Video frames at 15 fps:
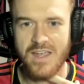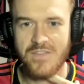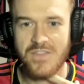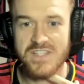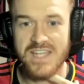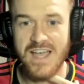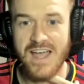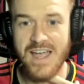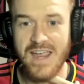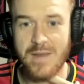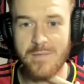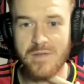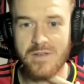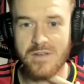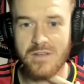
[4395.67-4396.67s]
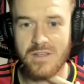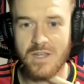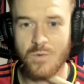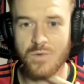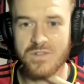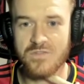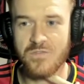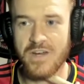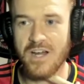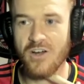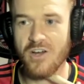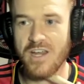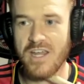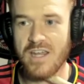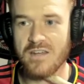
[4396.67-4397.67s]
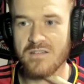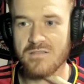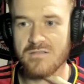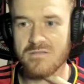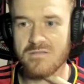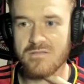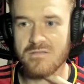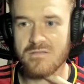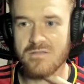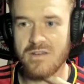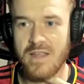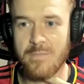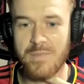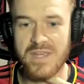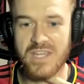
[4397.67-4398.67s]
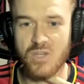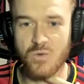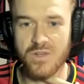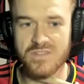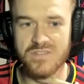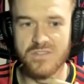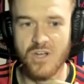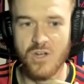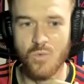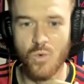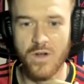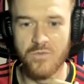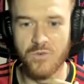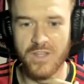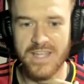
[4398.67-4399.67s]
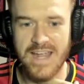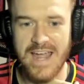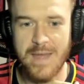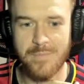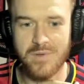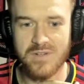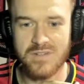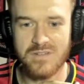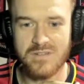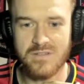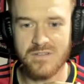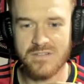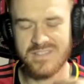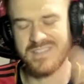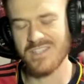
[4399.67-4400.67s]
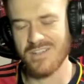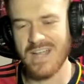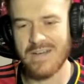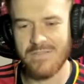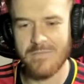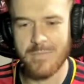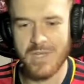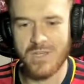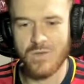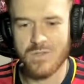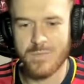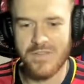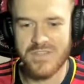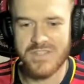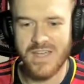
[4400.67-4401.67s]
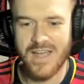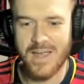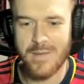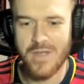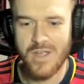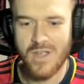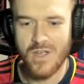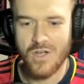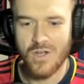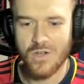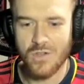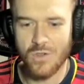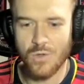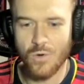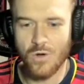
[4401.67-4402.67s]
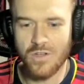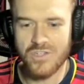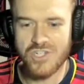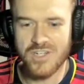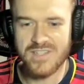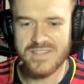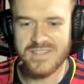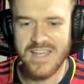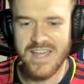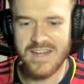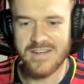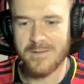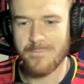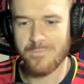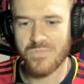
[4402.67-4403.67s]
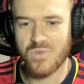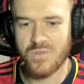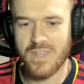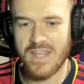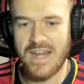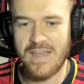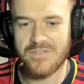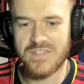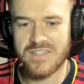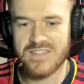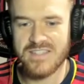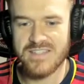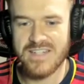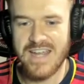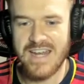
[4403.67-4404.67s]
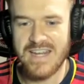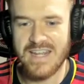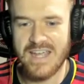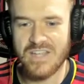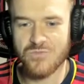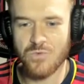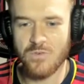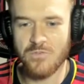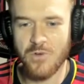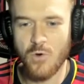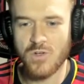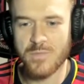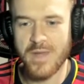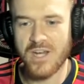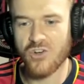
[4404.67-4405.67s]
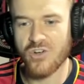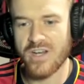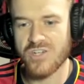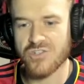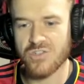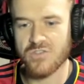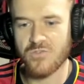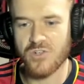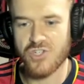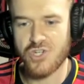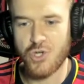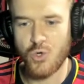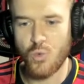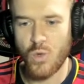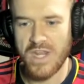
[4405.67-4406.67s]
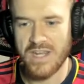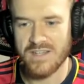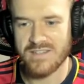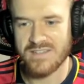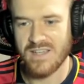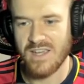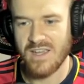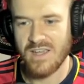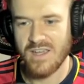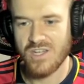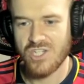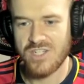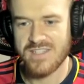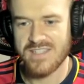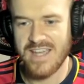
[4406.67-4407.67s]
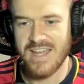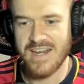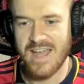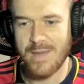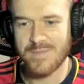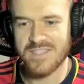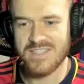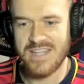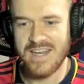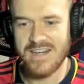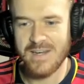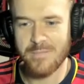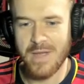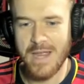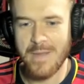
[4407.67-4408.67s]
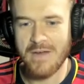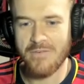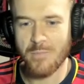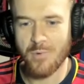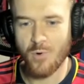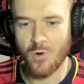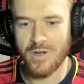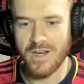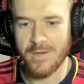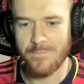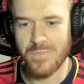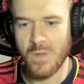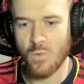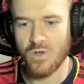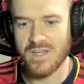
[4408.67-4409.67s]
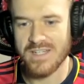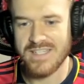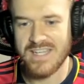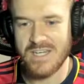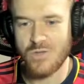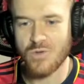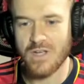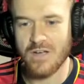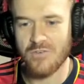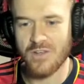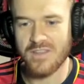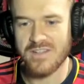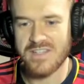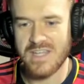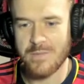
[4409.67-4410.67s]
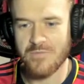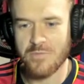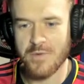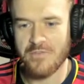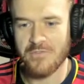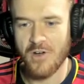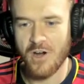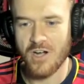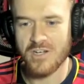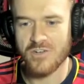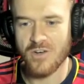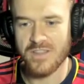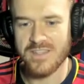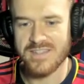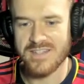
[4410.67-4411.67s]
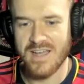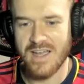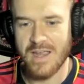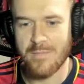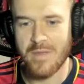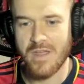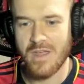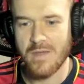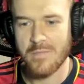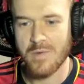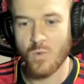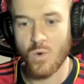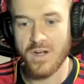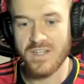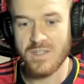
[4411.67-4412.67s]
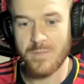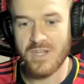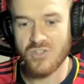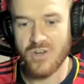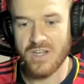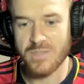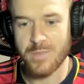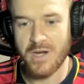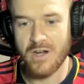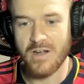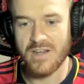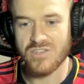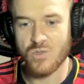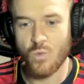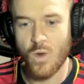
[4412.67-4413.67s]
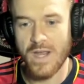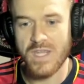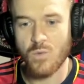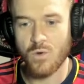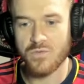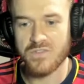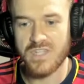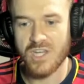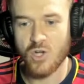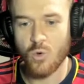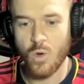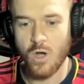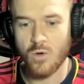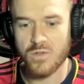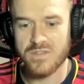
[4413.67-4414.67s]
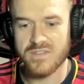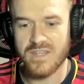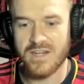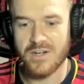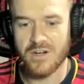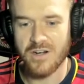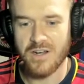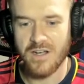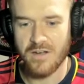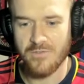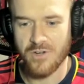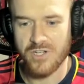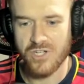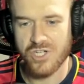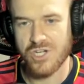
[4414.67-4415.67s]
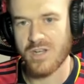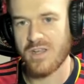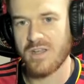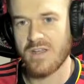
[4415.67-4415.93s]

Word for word: At the time, it was very ambiguous on what really happened. Still kind of ambiguous, but at the time, Laurel just said that FC Cincinnati has revoked my credentials for two weeks. She said, I'm standing by my reporting and will continue covering the team from afar during this time, but wanted to be transparent as to why you won't see quotes in her coverage.